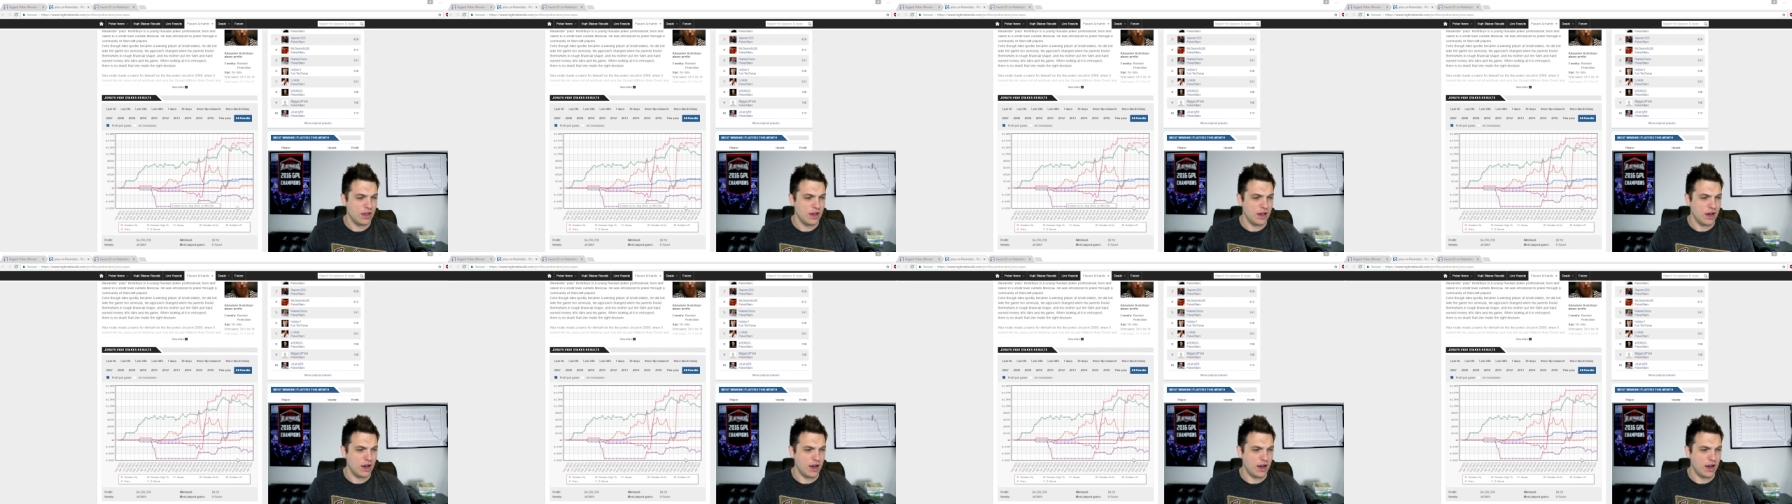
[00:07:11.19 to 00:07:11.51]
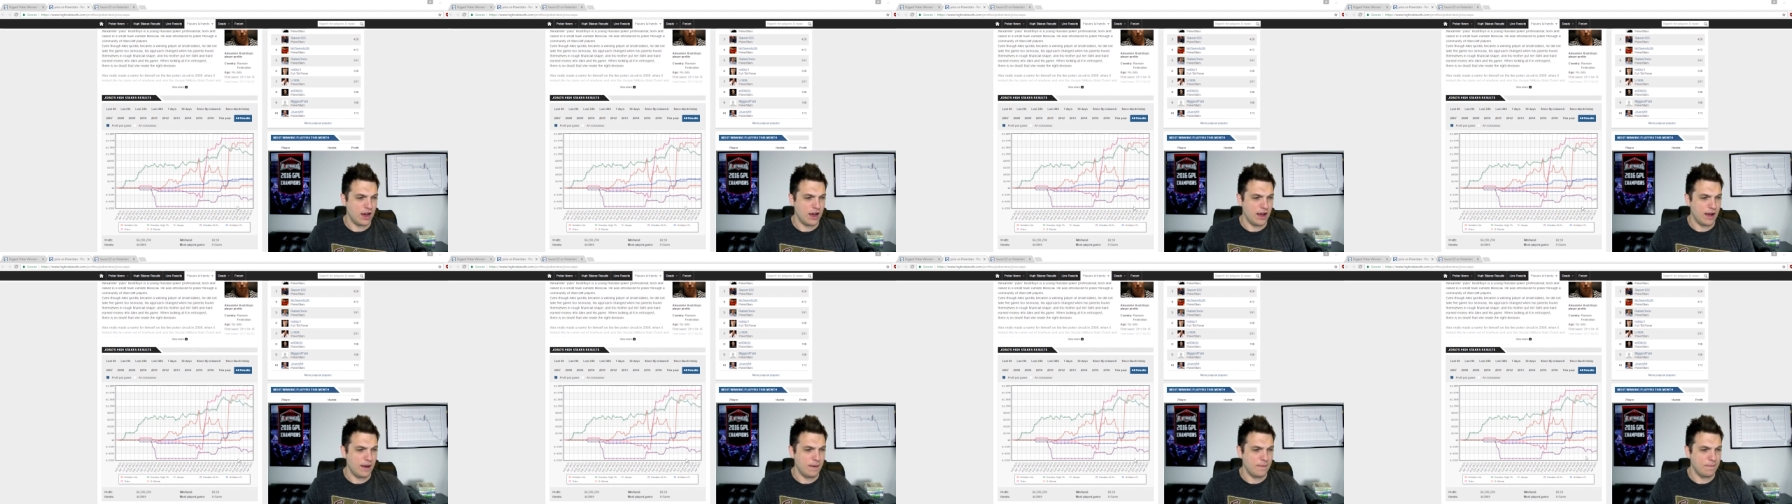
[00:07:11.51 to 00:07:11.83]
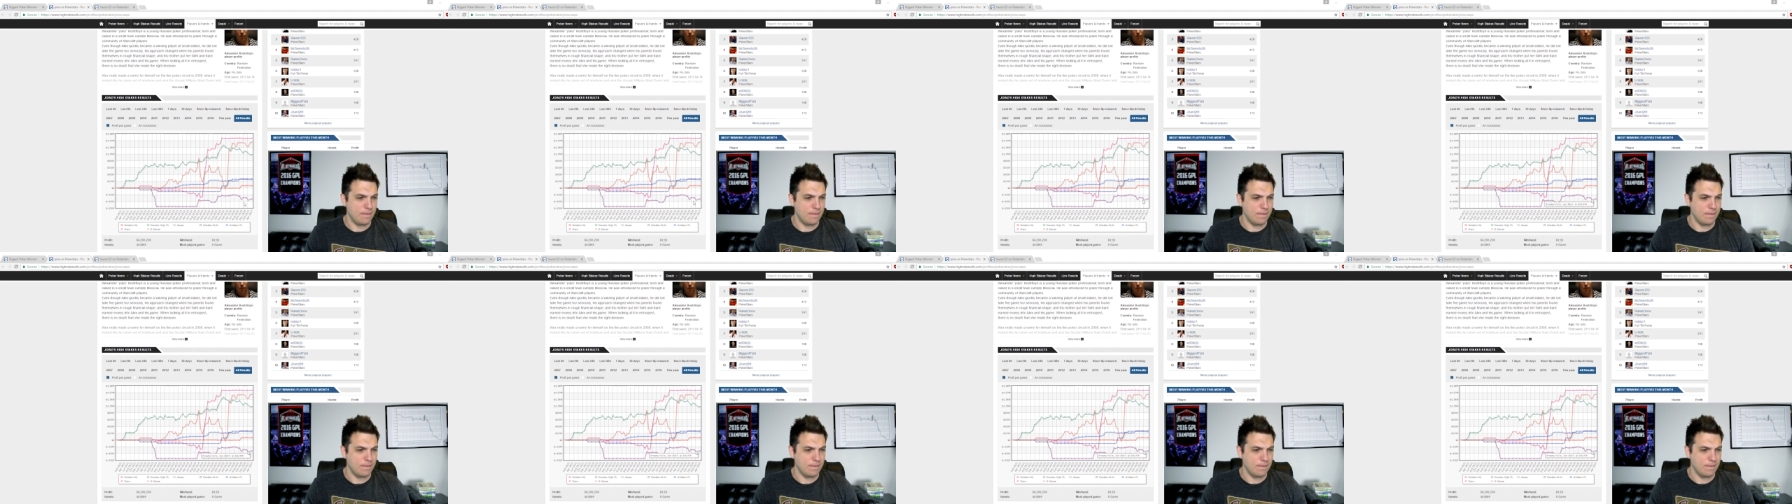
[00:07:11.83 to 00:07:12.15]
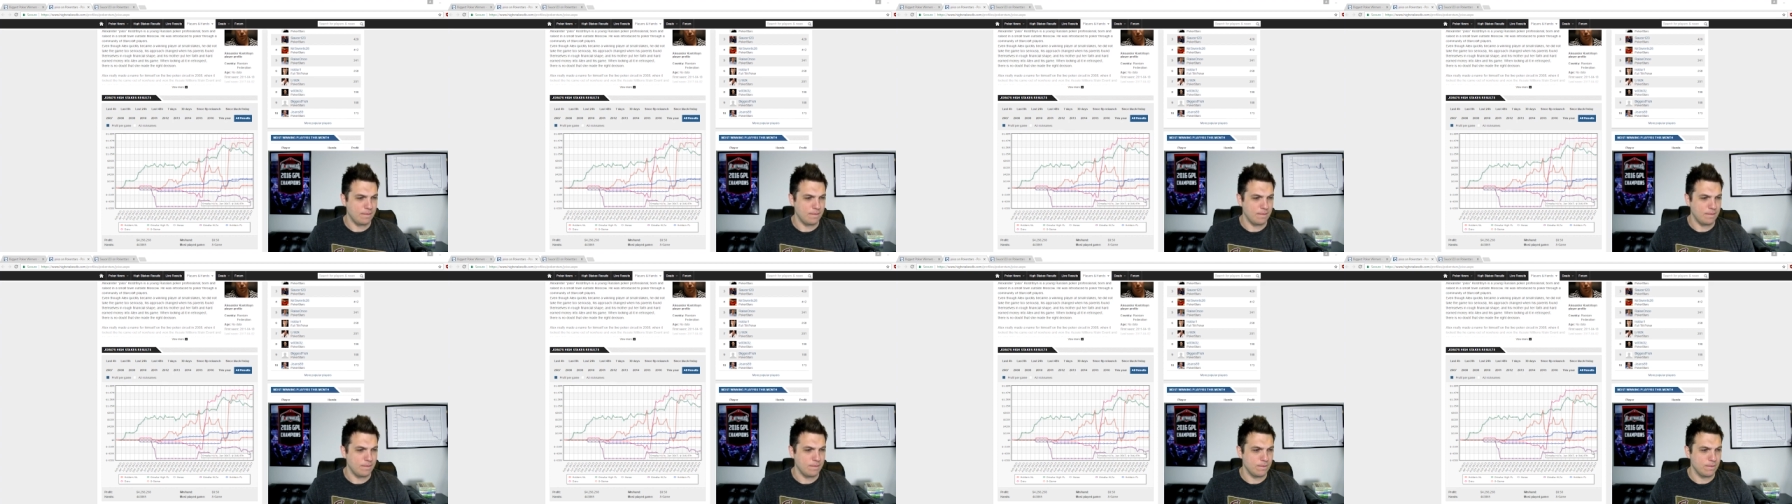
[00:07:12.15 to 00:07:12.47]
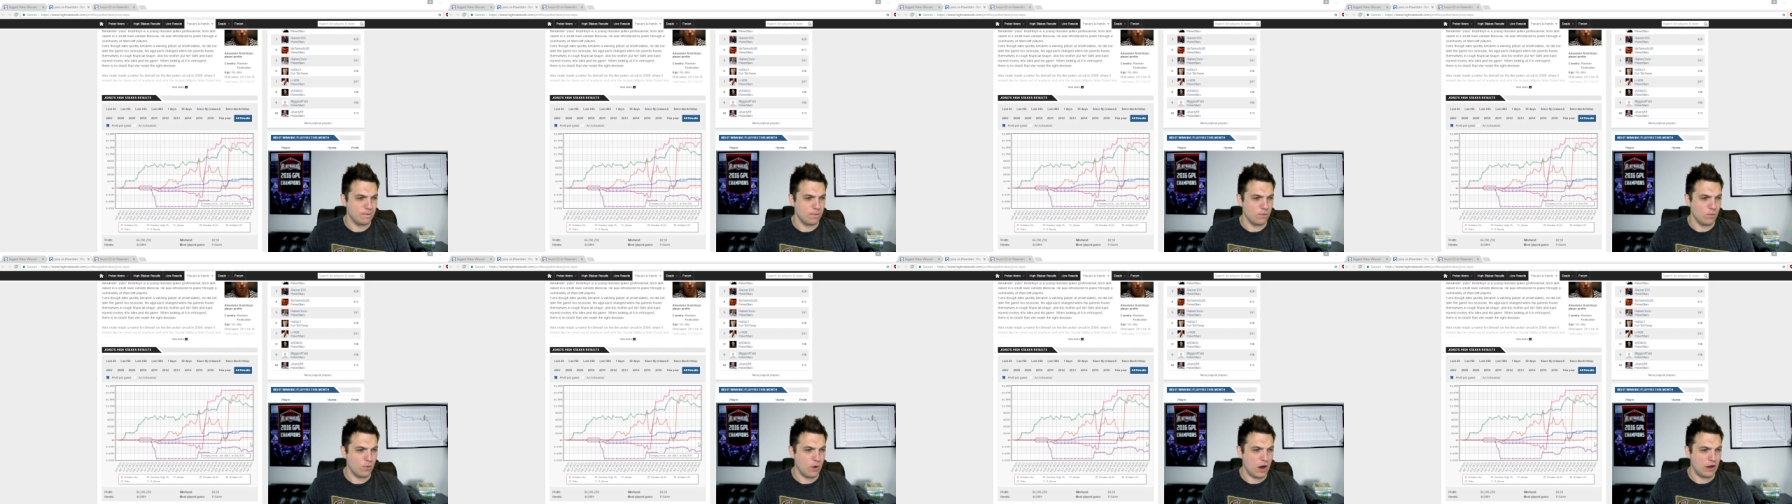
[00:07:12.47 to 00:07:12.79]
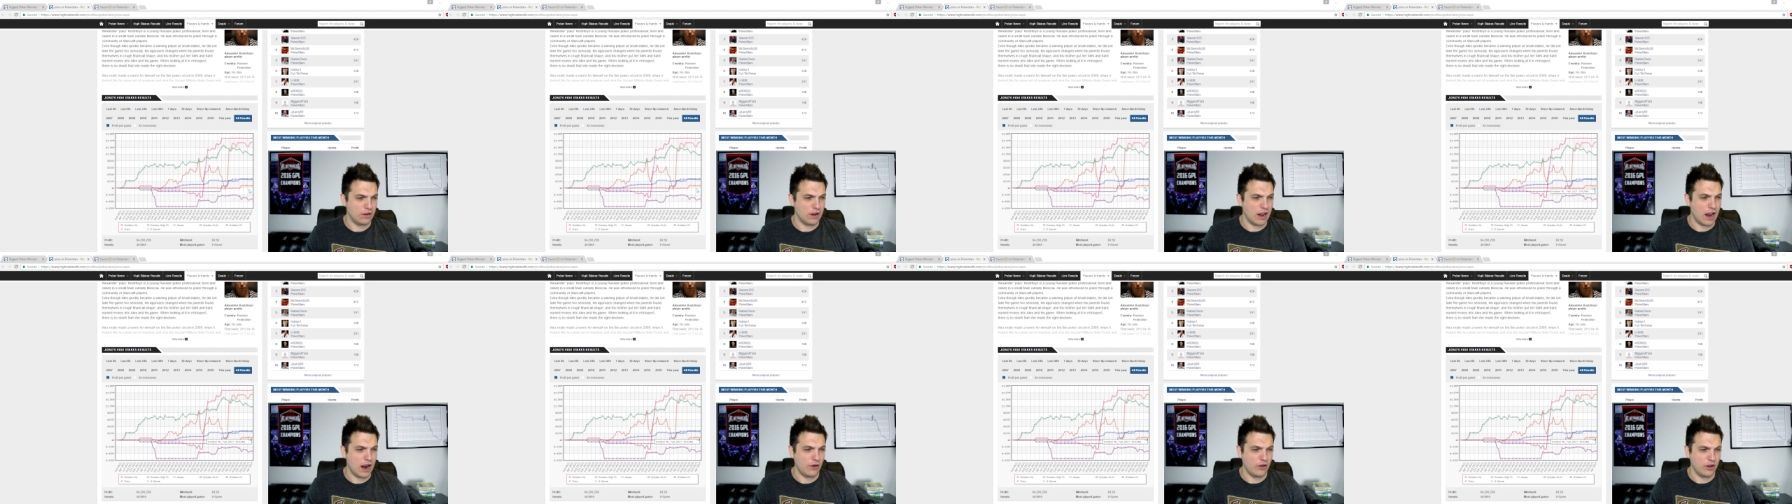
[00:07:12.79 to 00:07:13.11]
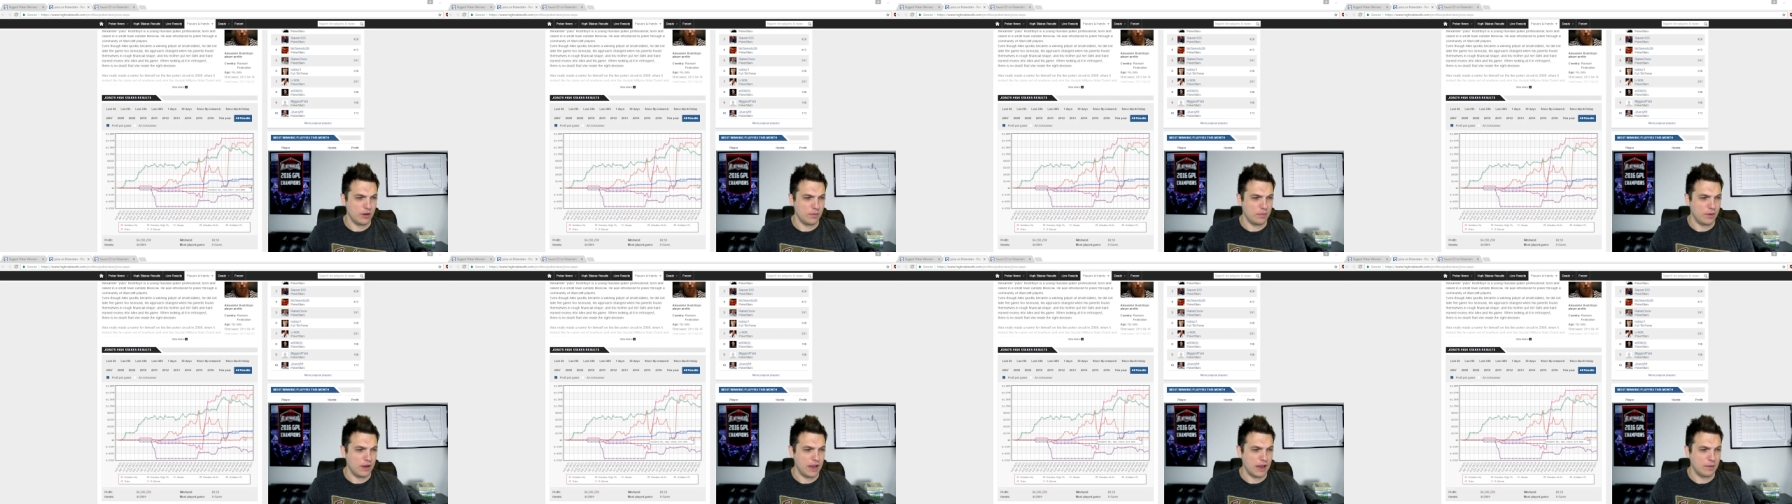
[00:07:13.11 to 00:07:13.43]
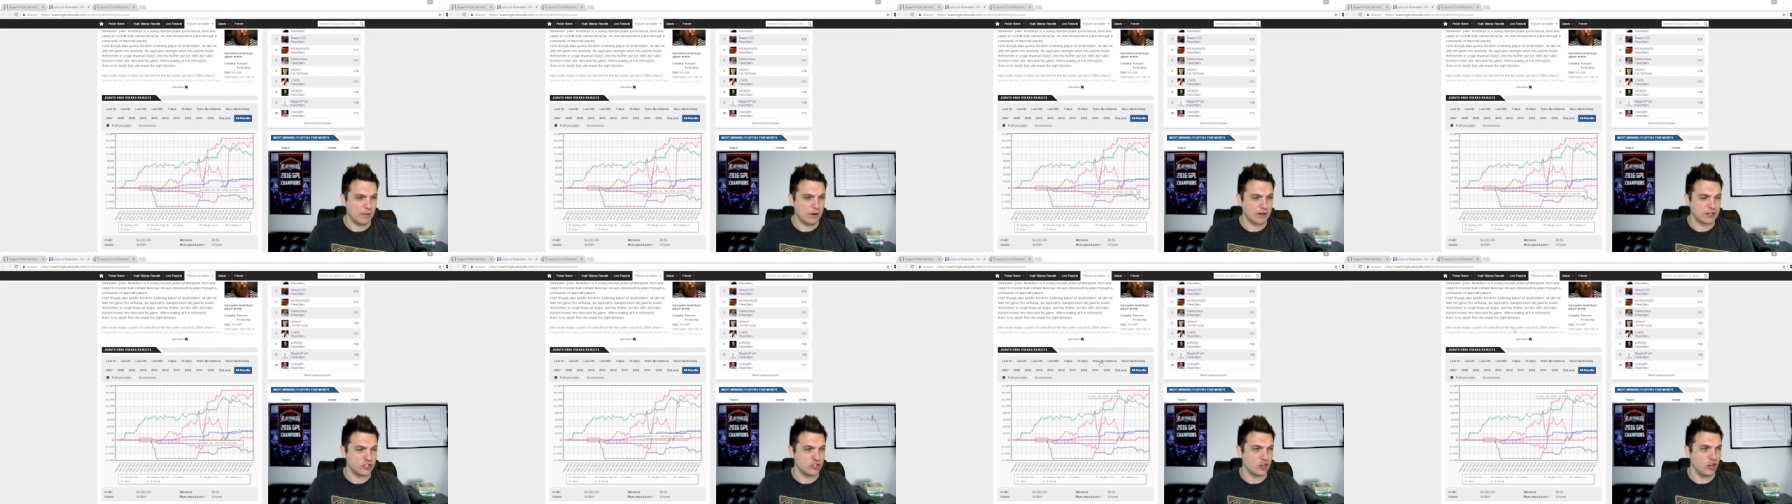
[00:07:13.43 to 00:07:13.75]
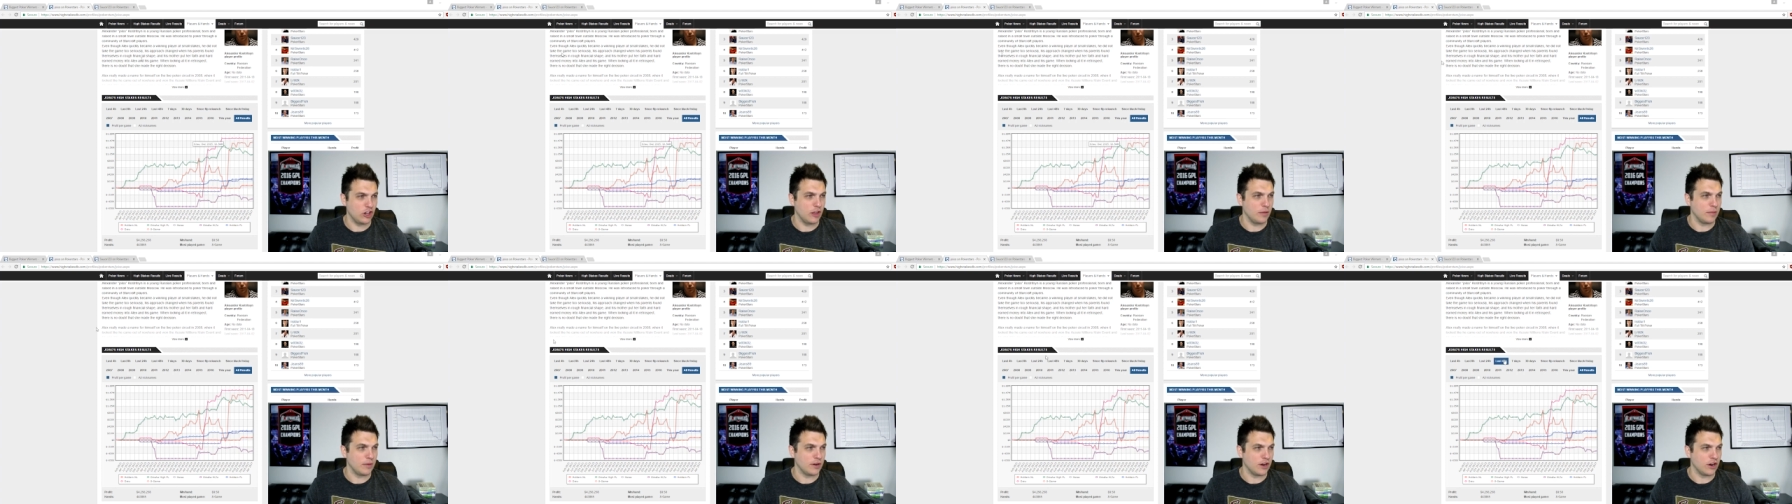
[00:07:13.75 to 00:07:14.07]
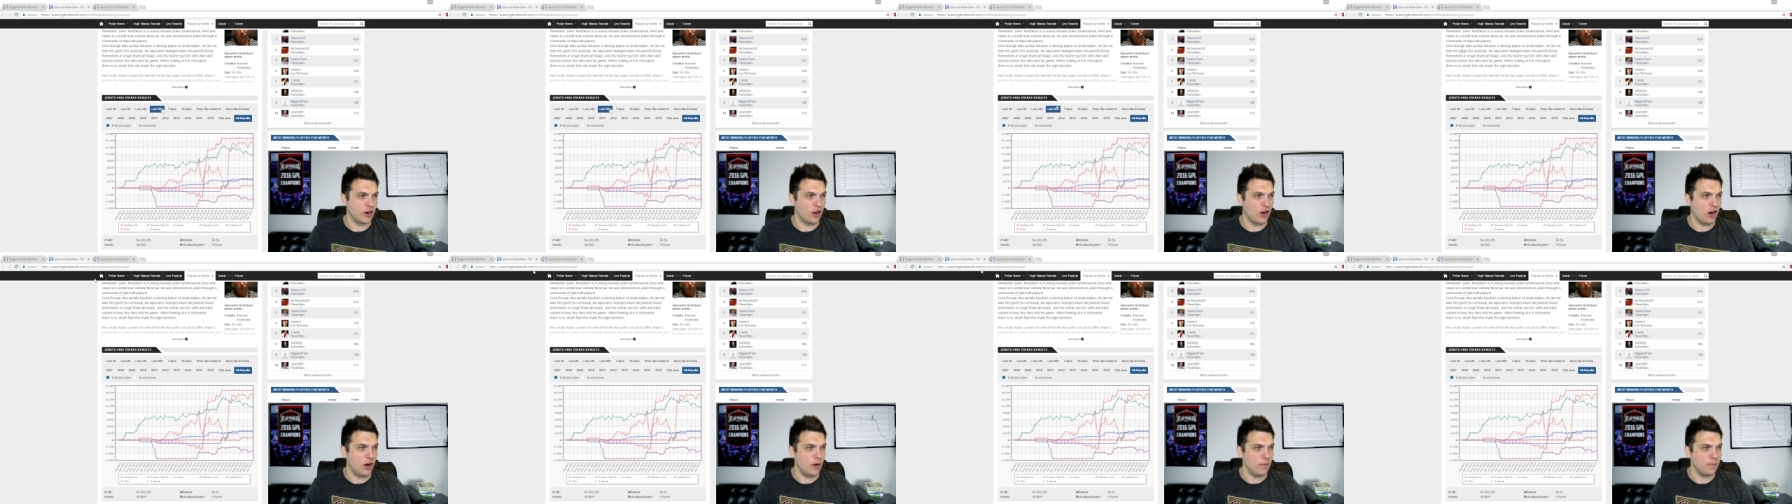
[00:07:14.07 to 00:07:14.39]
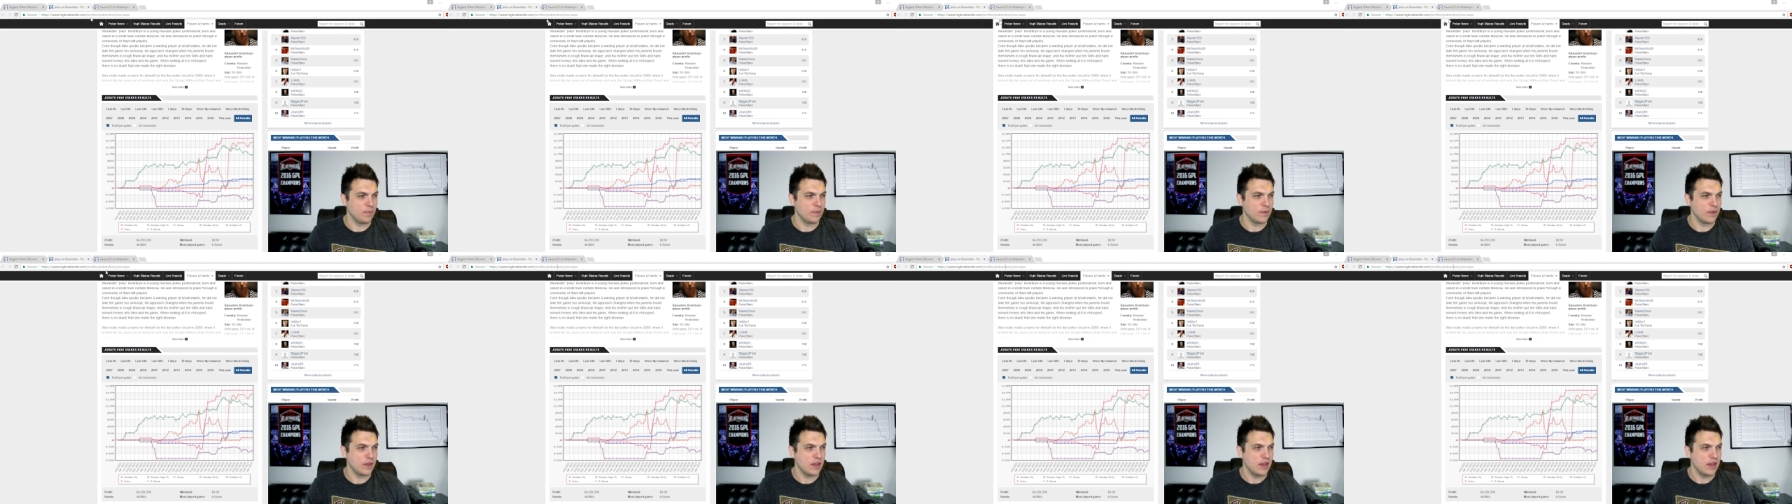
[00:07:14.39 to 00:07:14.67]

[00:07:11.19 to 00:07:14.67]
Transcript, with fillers: while not really playing much no limit at all.